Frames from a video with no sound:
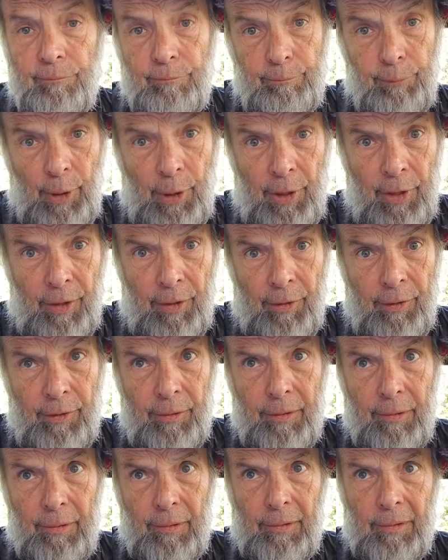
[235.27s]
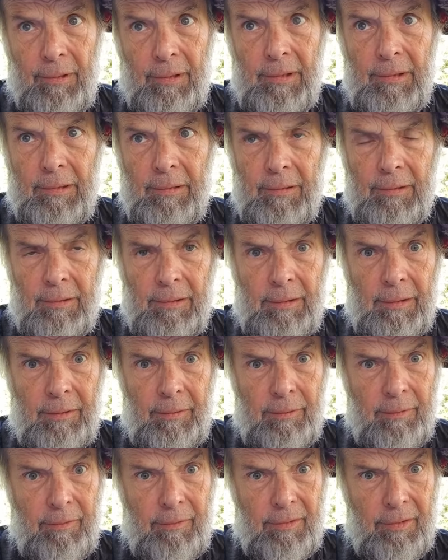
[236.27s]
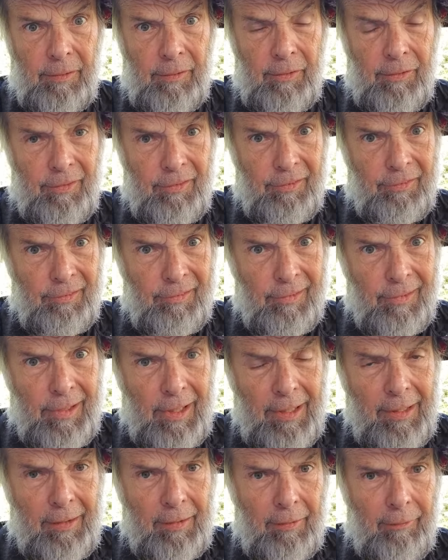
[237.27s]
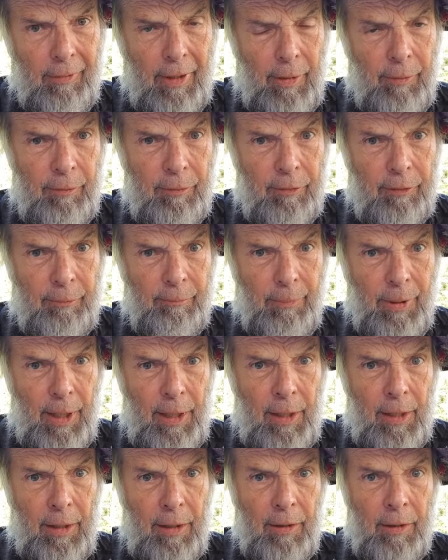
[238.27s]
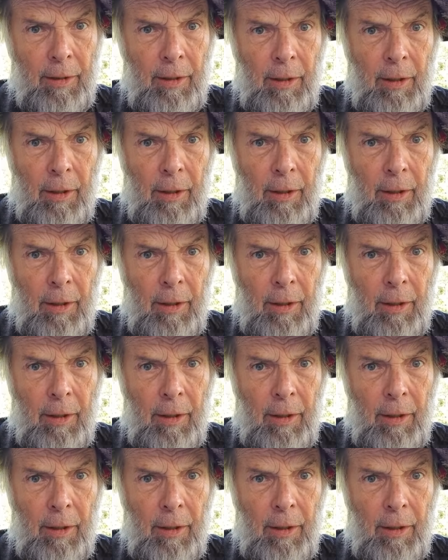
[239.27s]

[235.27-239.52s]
Paranoid. Yeah. So he's sneaking around Spain,